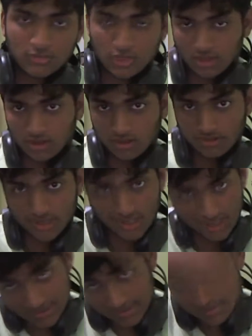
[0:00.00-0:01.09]
Hello
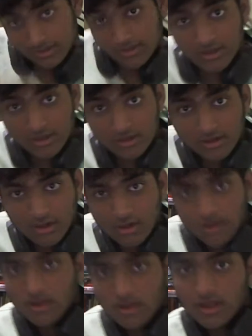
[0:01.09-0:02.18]
guys, Cindy here,
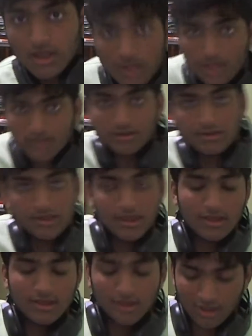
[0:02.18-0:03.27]
and
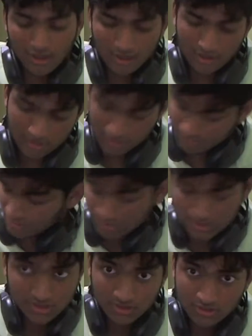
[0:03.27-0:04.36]
today I'm just gonna
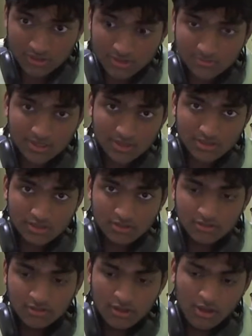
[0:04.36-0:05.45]
start something new.